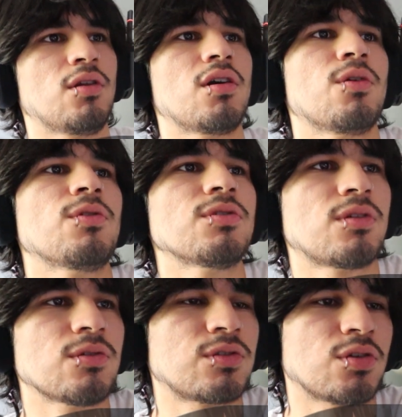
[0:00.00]
no, it was
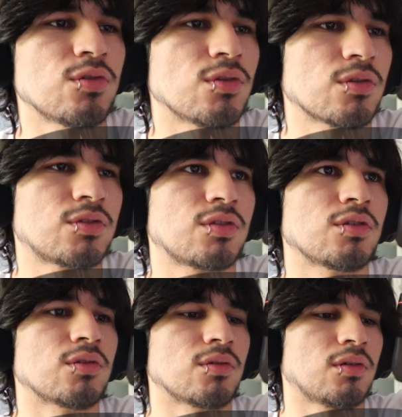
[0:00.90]
those two, those
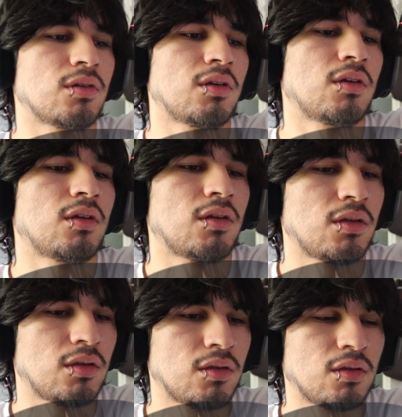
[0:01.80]
two.
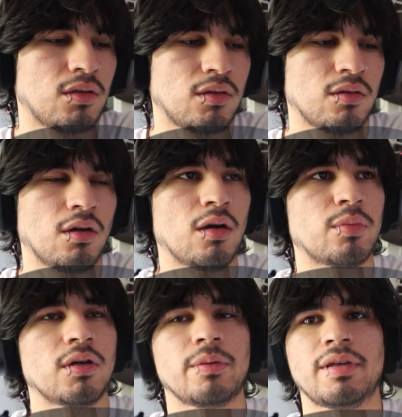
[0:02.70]
Oh,
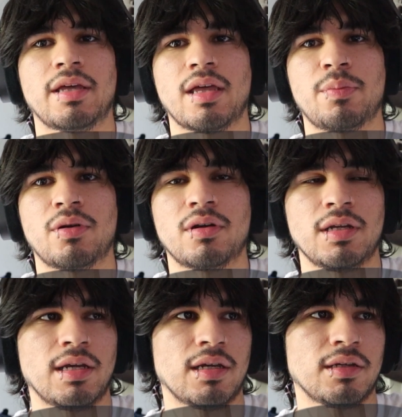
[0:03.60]
but, but yeah, that part,
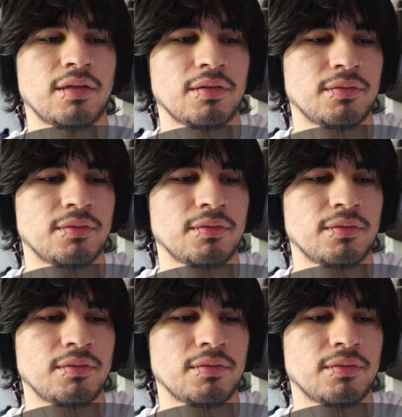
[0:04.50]
yeah.